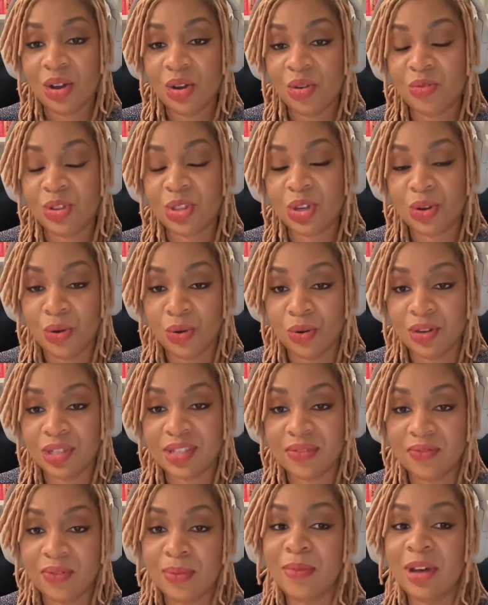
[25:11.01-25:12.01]
over the course
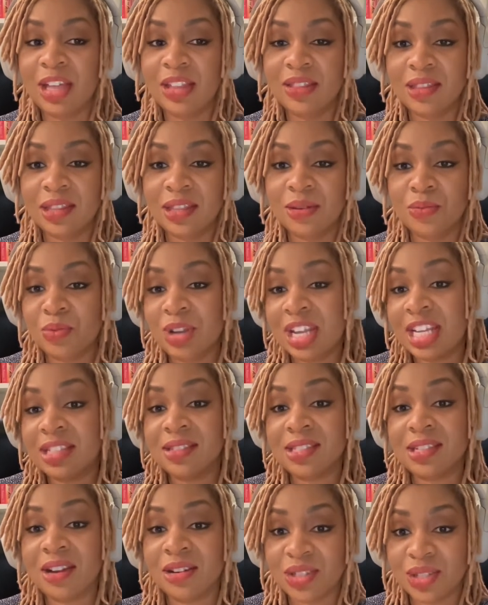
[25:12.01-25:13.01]
of a month. We can
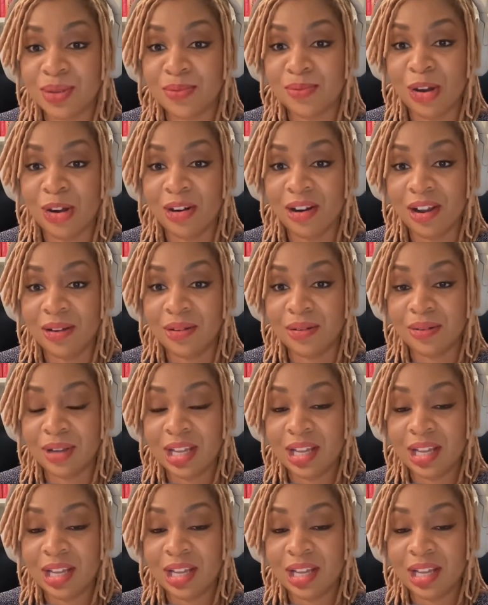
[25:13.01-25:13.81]
start tomorrow.